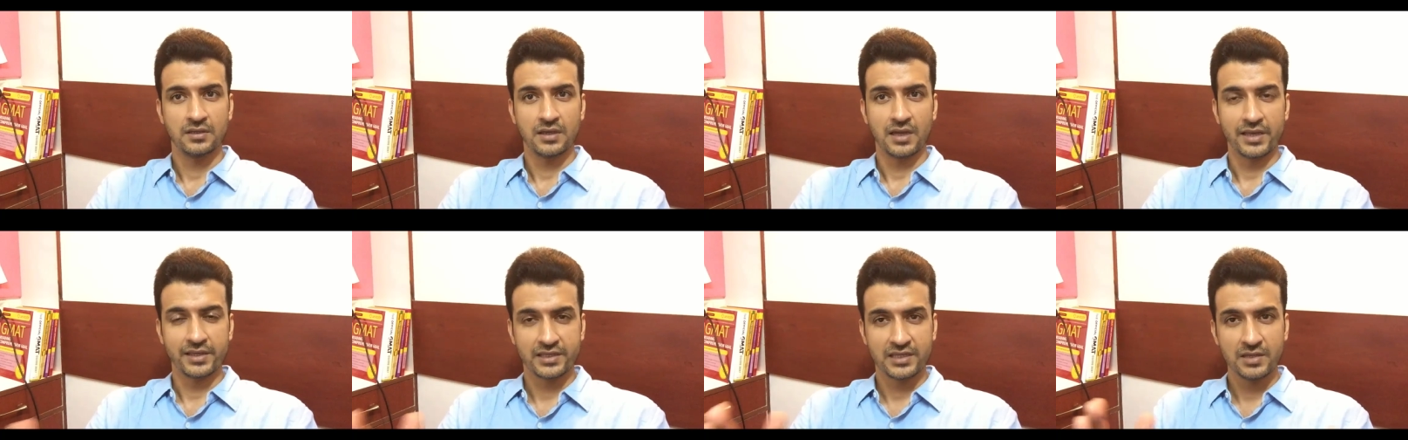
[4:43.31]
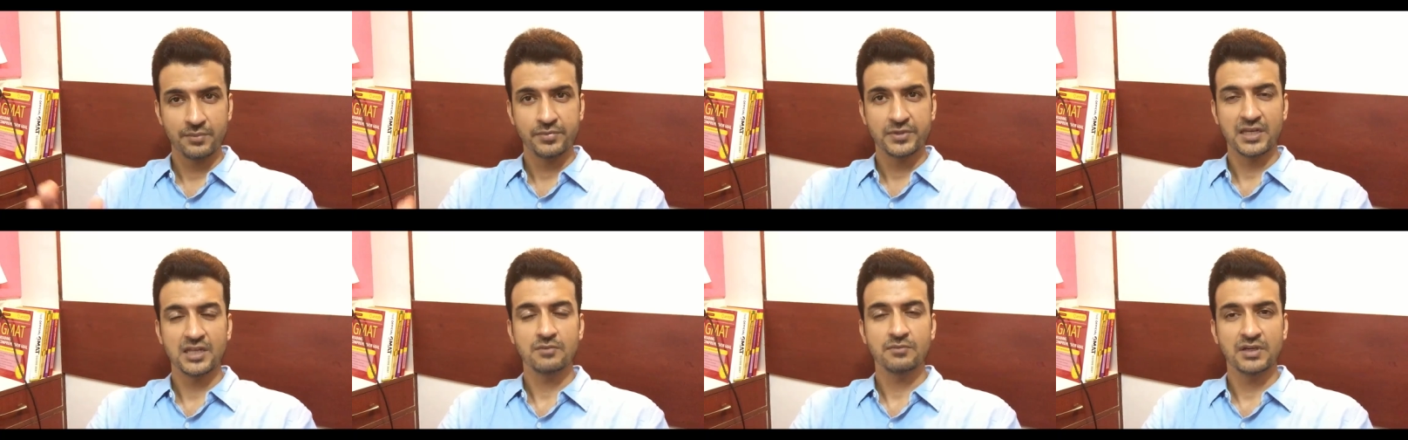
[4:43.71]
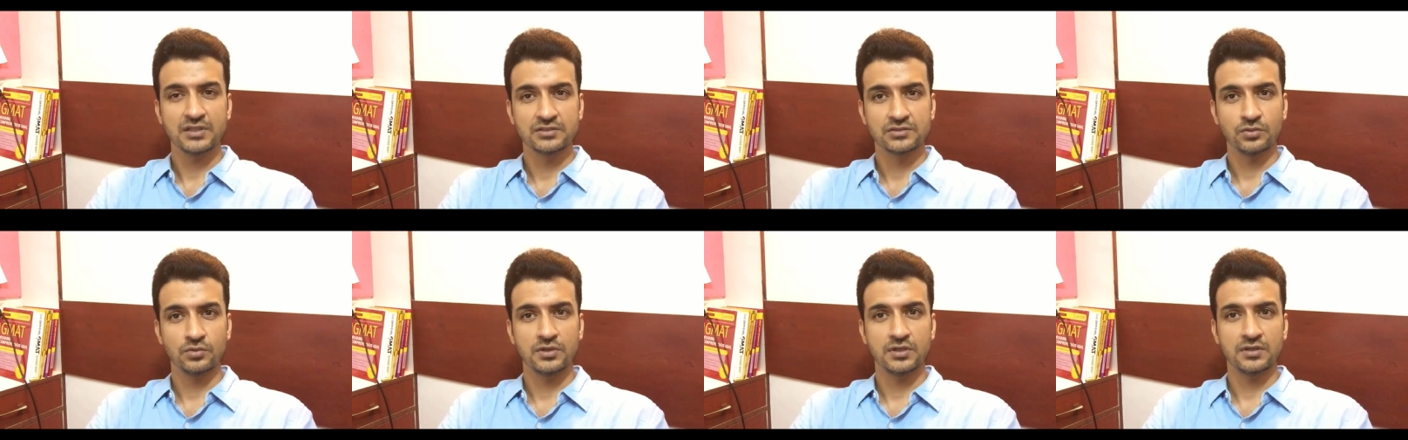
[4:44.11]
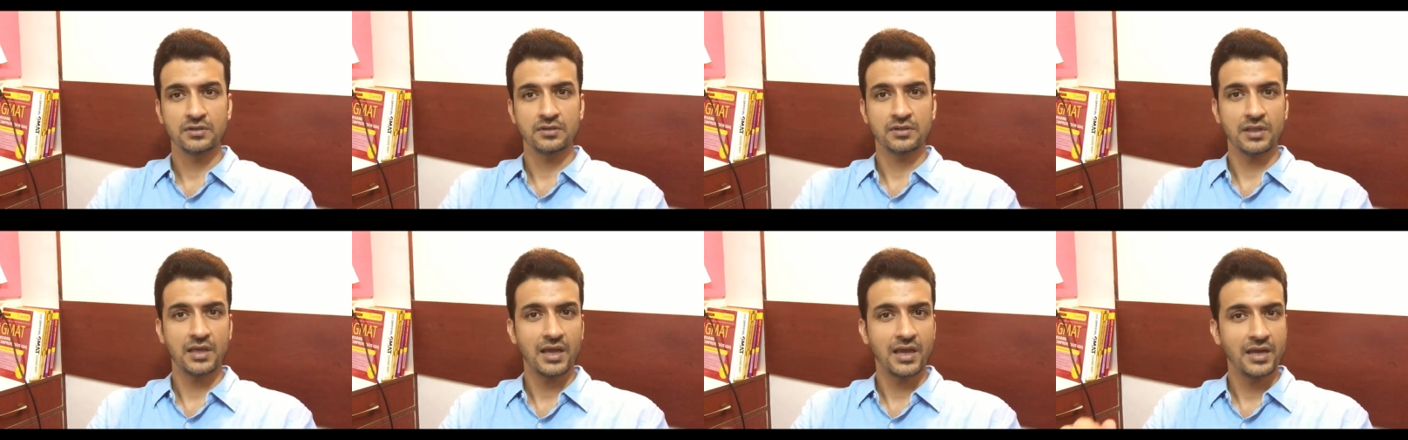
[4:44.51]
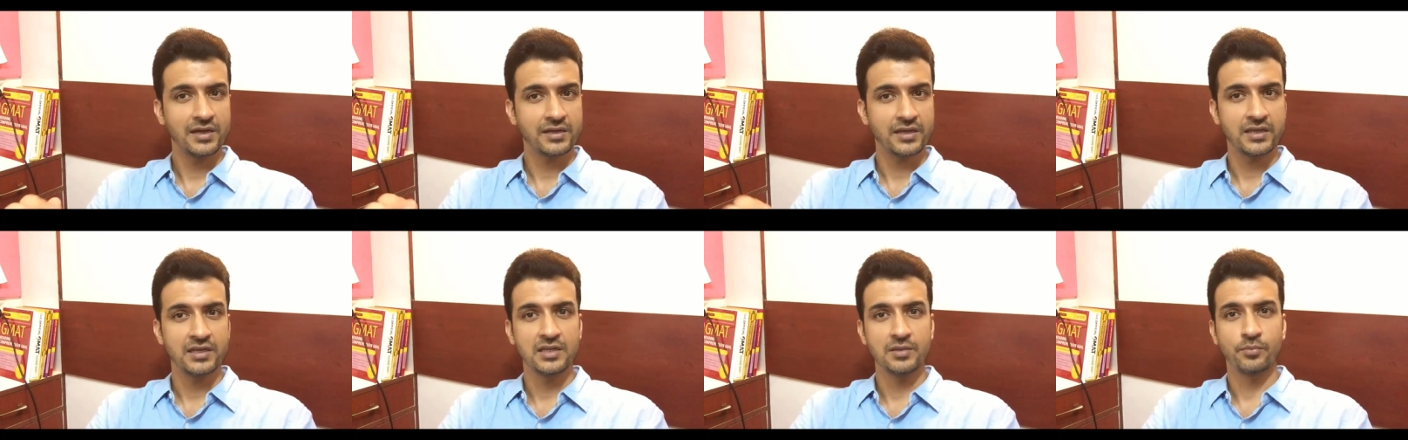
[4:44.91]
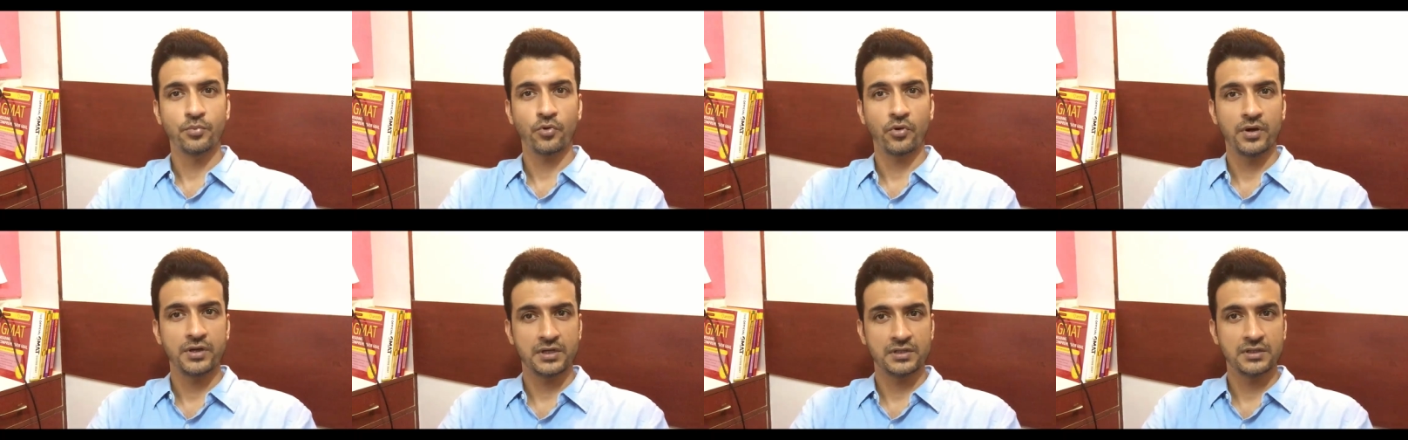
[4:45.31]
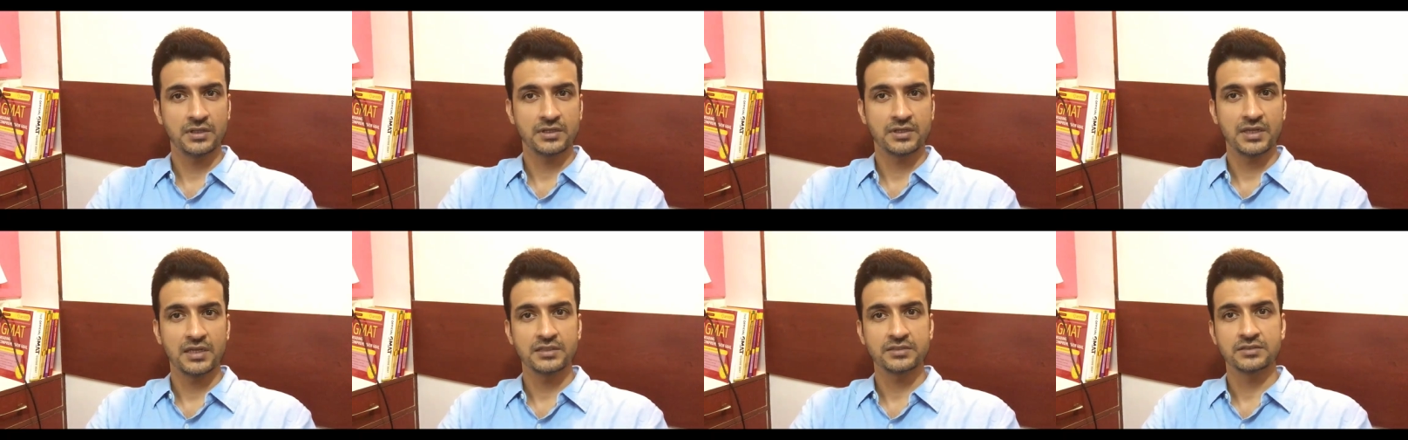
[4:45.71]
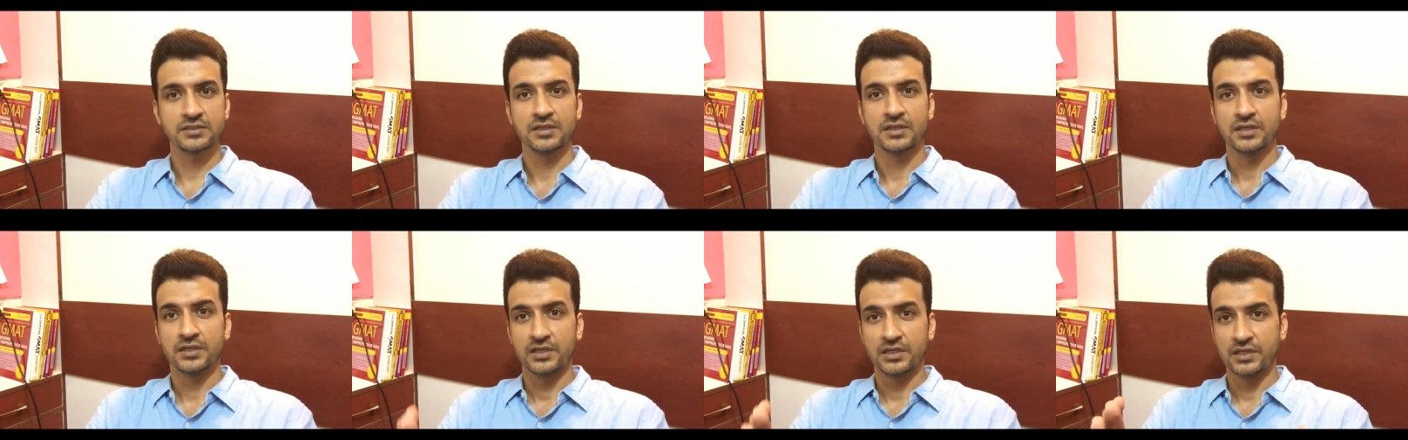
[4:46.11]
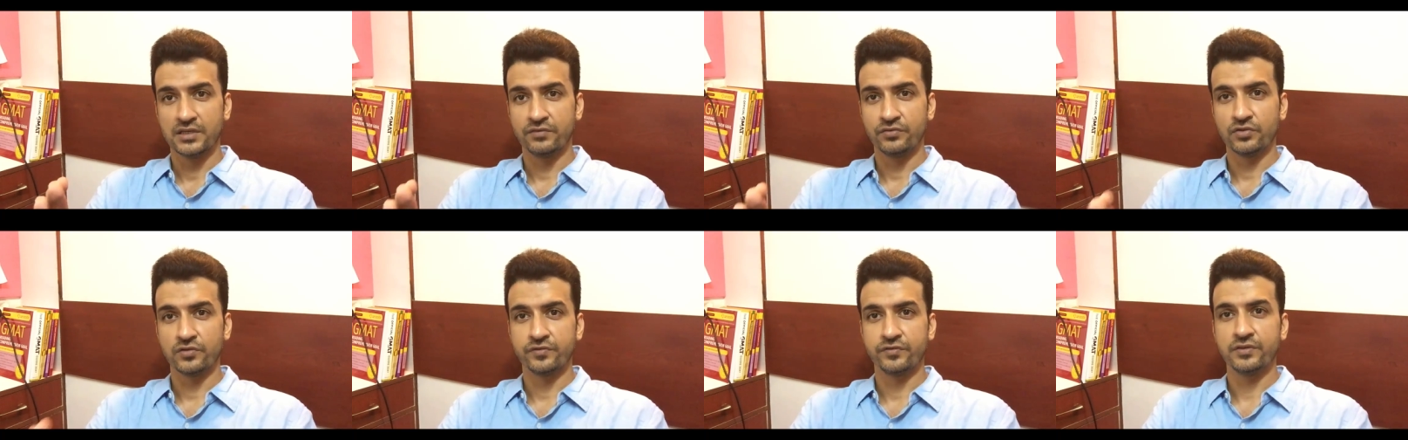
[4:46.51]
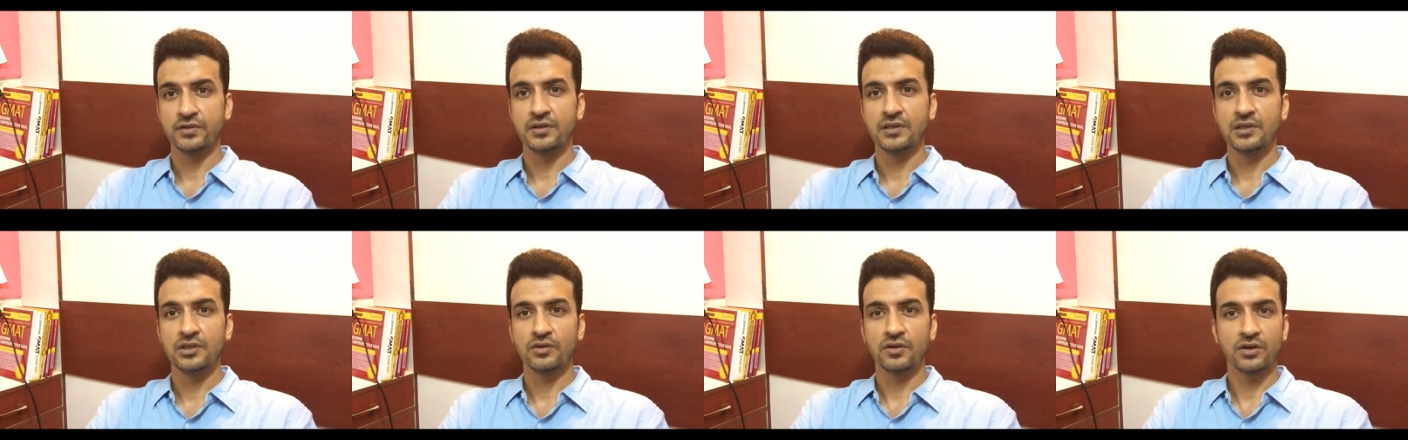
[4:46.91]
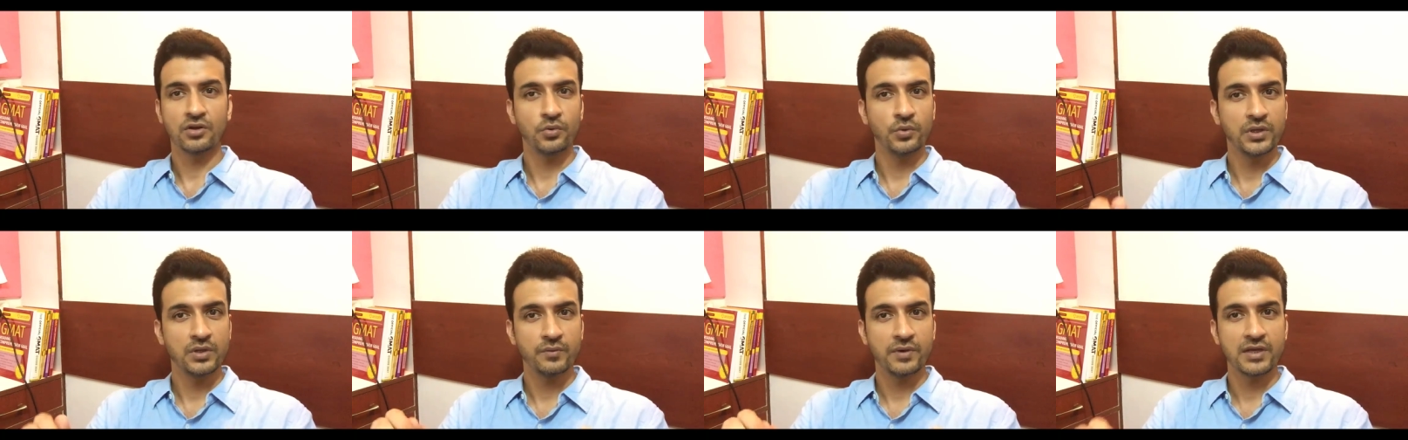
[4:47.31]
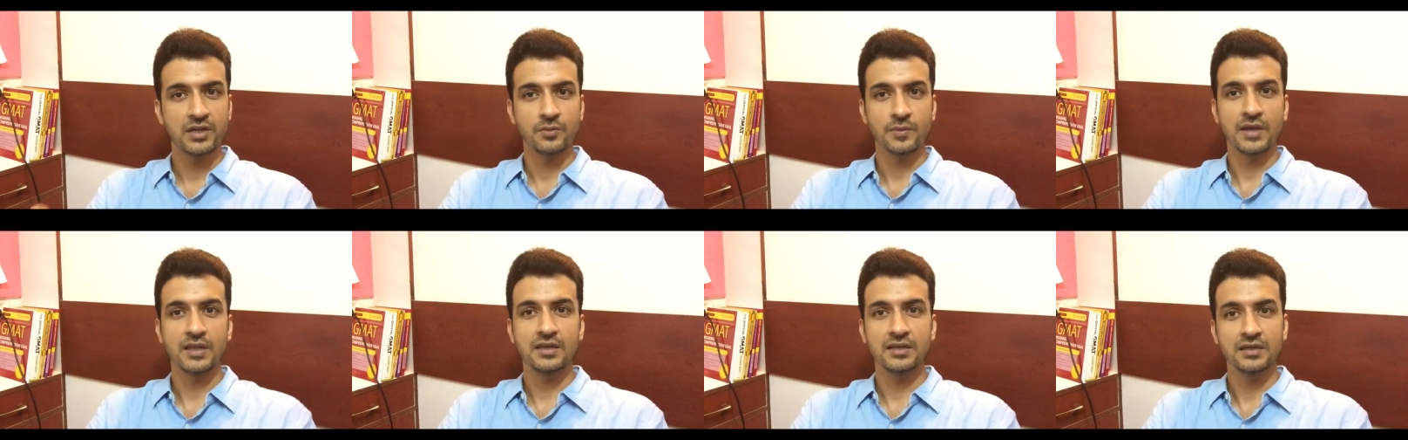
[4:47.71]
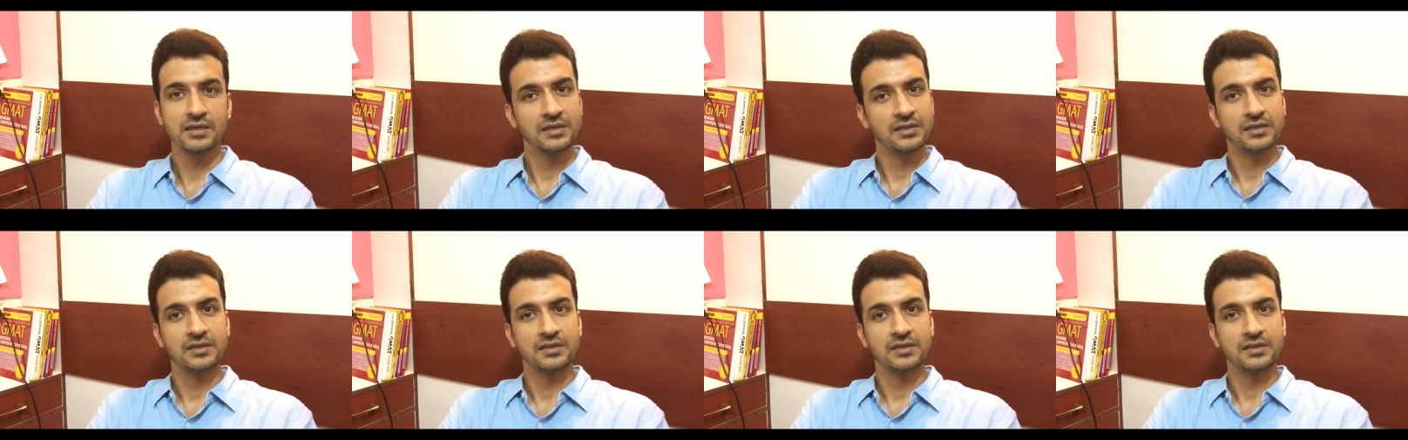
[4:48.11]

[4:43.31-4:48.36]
I keep telling my students, at any point in the test, if you feel you are doing very well,